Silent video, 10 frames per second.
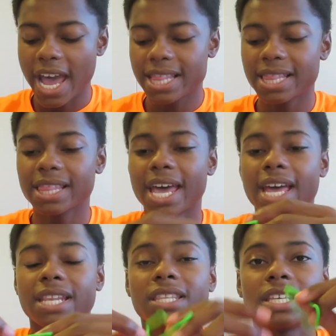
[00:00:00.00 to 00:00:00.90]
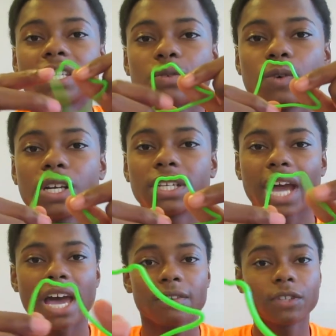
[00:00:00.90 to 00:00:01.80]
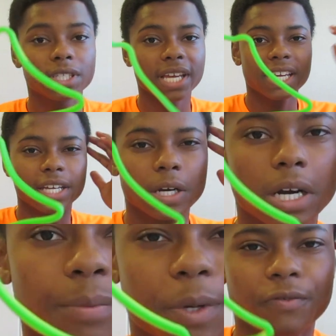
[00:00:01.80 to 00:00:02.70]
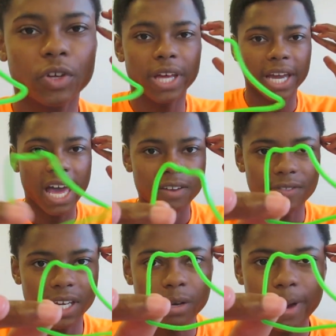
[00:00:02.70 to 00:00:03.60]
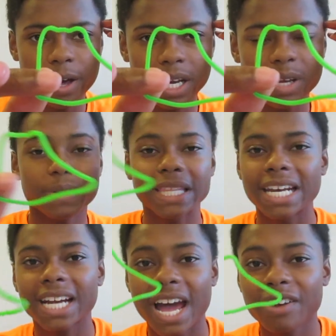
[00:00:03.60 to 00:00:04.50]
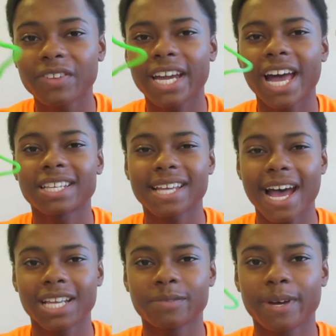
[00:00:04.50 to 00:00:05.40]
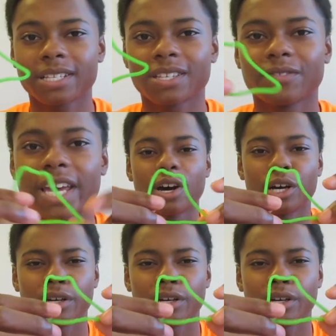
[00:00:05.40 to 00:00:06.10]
and then this one kind of looks like Europe if you like kind of think about but then it kind of like has aspects of like